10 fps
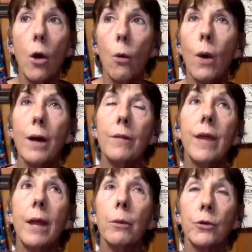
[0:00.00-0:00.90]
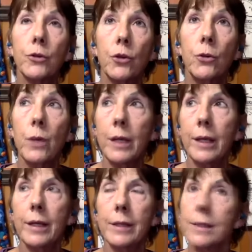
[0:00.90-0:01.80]
What they were doing
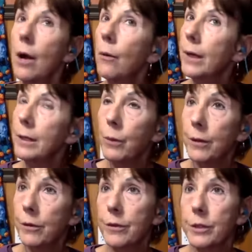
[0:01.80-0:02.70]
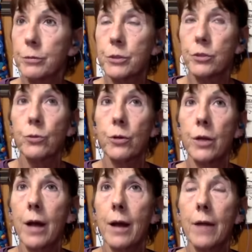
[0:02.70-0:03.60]
is, now, whether this was true or
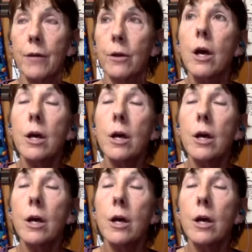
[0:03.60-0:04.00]
not either,